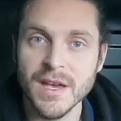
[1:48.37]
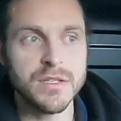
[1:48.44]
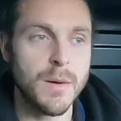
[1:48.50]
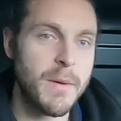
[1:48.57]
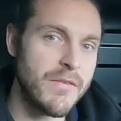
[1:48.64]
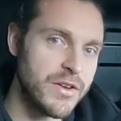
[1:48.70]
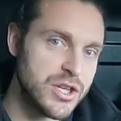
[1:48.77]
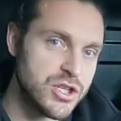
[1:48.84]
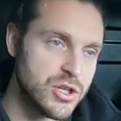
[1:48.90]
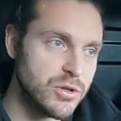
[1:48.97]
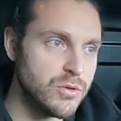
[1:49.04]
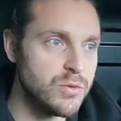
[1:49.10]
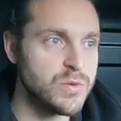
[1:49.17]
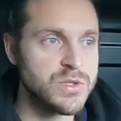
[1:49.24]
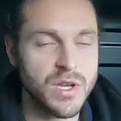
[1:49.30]
Some have
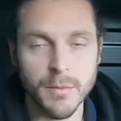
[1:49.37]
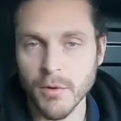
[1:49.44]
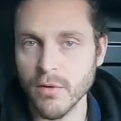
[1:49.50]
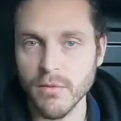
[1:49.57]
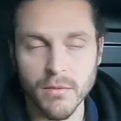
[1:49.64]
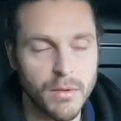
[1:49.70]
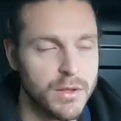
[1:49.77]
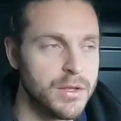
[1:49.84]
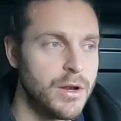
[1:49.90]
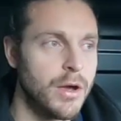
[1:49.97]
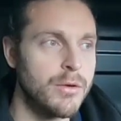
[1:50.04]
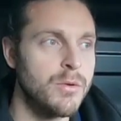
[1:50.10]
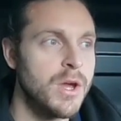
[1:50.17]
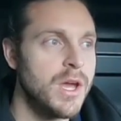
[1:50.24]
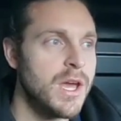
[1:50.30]
issues, some are, you
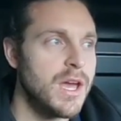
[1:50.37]
know,